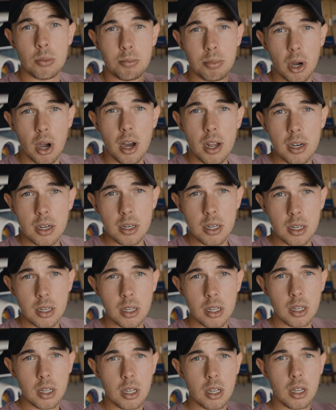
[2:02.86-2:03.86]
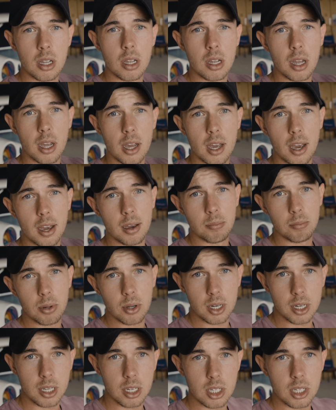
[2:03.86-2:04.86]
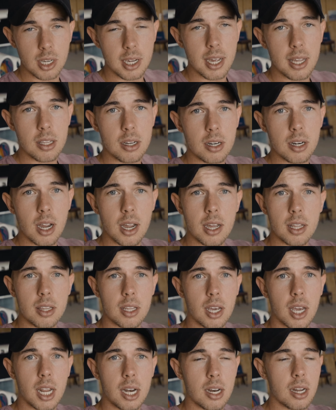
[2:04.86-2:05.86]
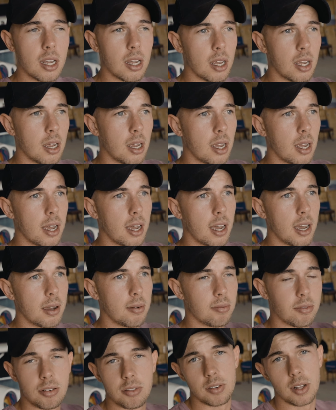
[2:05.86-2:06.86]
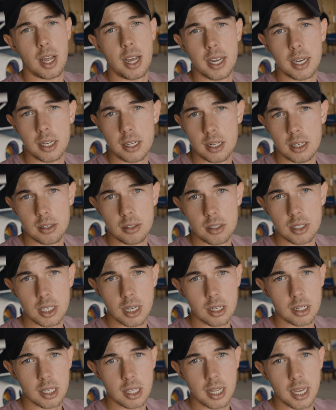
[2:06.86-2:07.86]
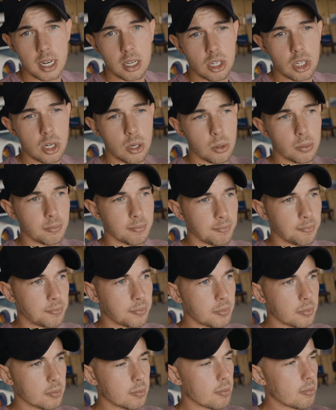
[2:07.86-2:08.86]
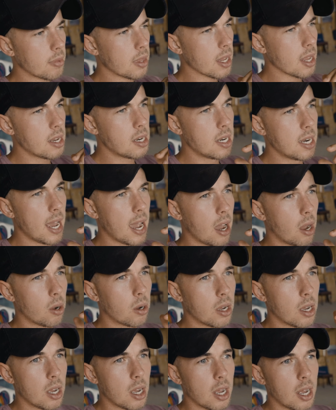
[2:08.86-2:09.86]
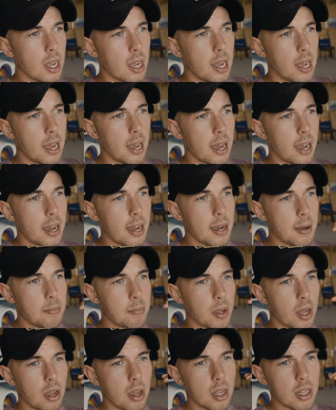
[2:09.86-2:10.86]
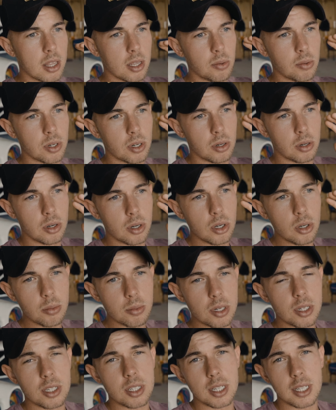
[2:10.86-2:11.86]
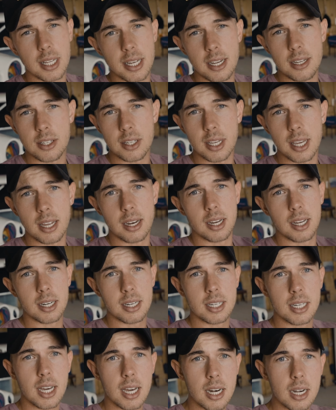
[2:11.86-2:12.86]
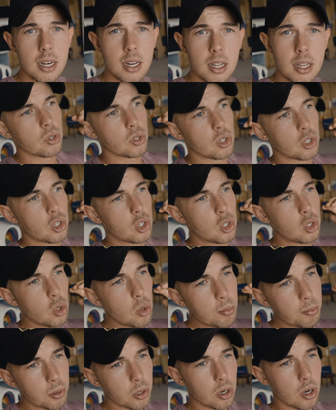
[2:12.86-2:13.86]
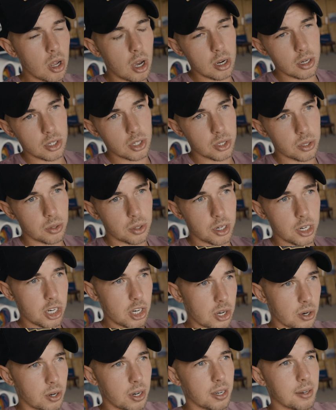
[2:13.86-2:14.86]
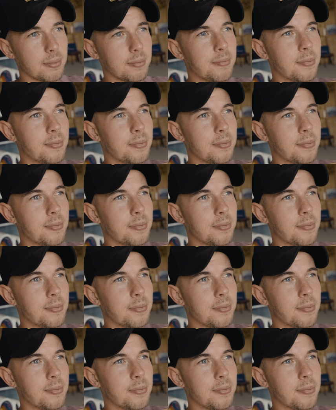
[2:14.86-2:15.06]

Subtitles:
bond, putting it together, and then flying it down the line too. Now, there were numerous delays in getting it done. Super long story short,